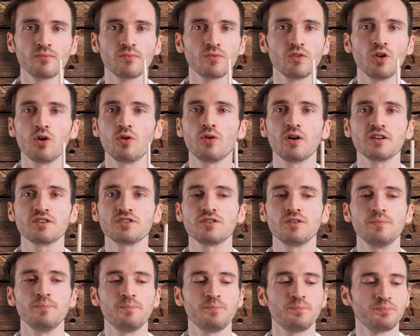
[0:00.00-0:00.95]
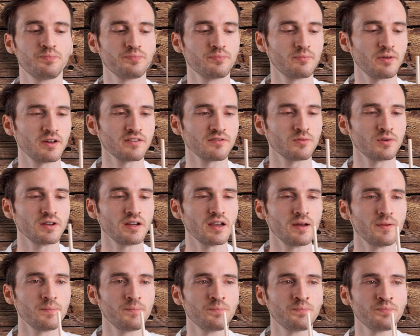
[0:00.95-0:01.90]
No question, best one
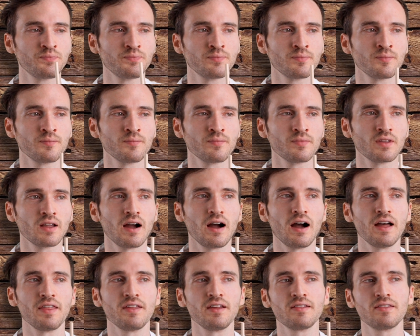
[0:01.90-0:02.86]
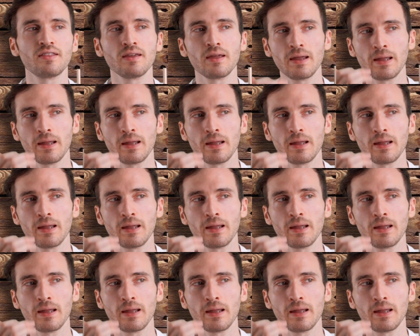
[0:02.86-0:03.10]
yet. I think the